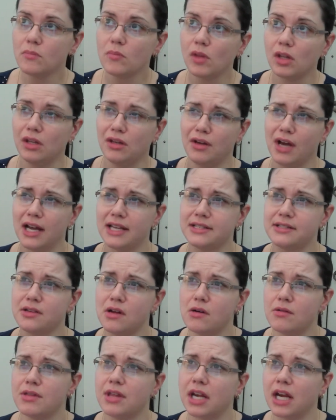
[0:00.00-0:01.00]
you guys
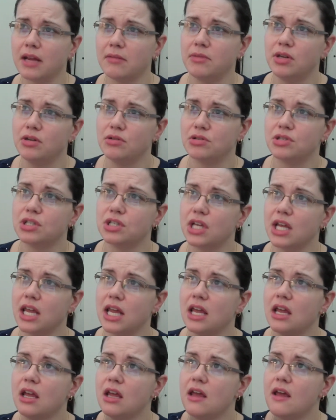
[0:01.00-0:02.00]
know that I'm
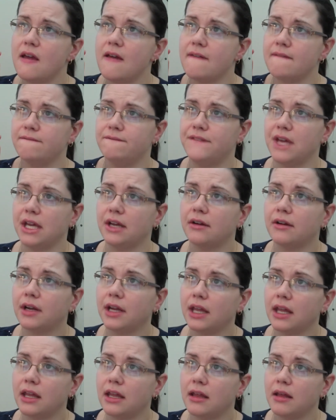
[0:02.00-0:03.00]
usually
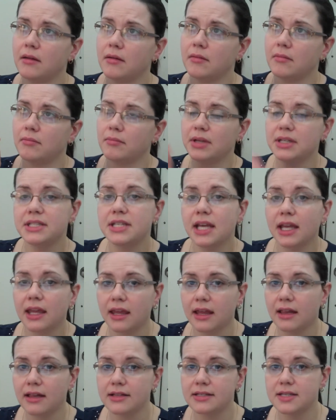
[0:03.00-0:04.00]
very
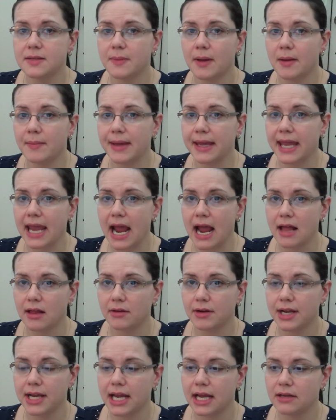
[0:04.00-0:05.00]
meticulous about my
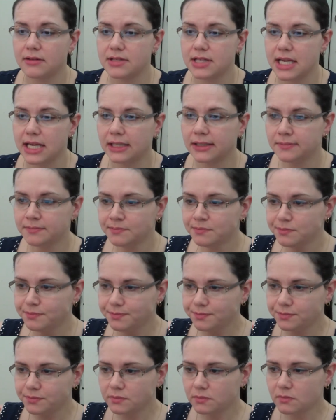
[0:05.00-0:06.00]
calorie counting,
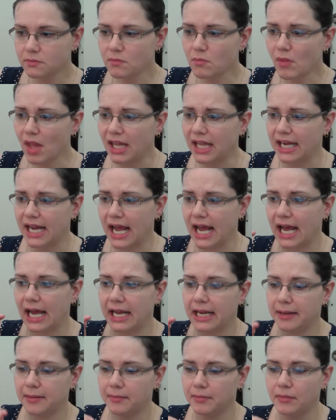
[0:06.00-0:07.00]
and I
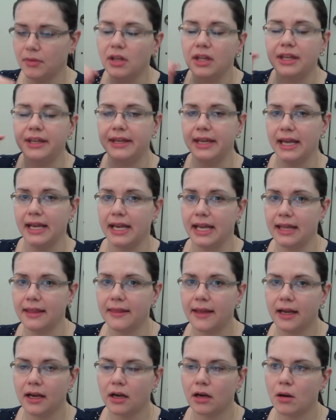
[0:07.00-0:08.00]
am getting
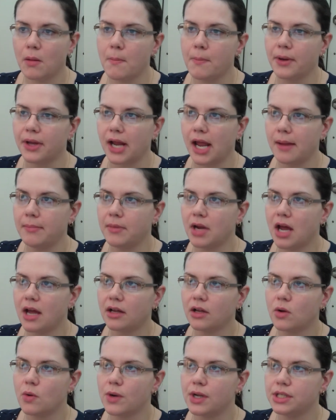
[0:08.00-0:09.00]
there, but I'm
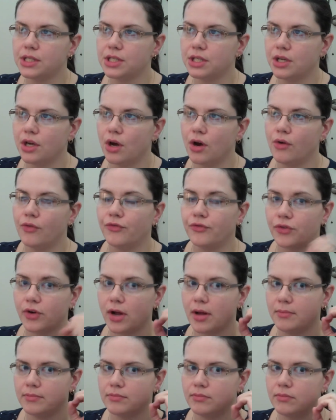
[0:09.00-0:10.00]
not going to go
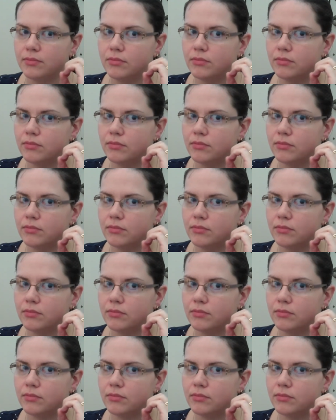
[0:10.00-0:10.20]
from